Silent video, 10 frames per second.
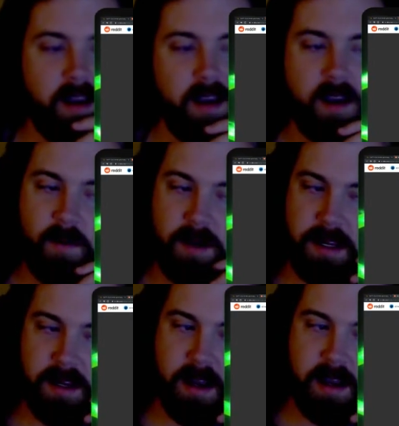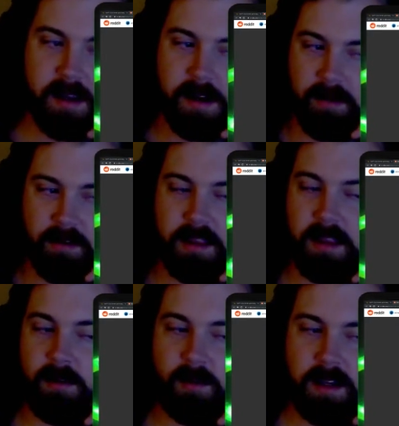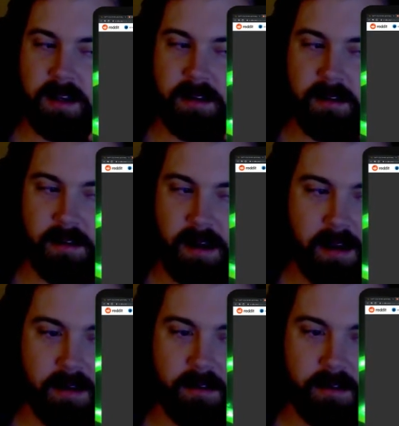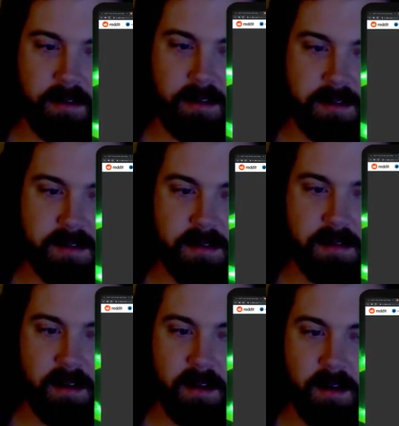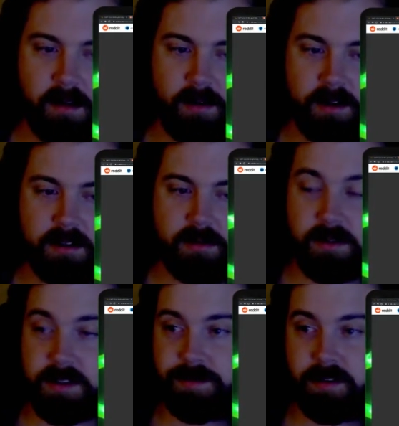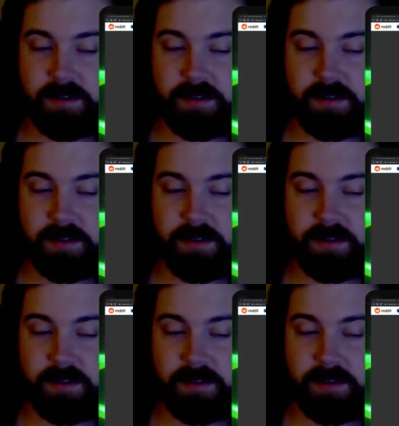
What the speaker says: Whitney and I got everything we'd had on our lists, which was a first